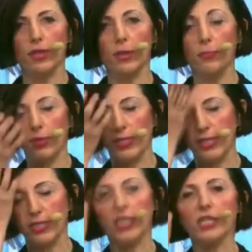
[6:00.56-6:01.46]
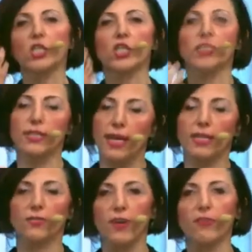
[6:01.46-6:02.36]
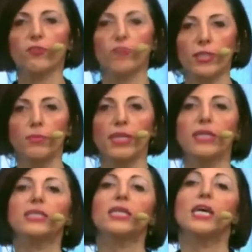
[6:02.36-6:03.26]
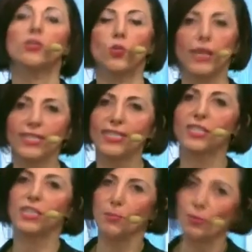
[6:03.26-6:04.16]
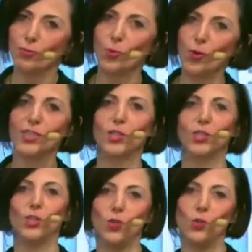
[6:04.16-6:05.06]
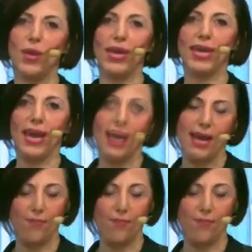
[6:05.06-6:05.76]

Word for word: presentation, the last five to ten minutes, to answer some of the questions you may have.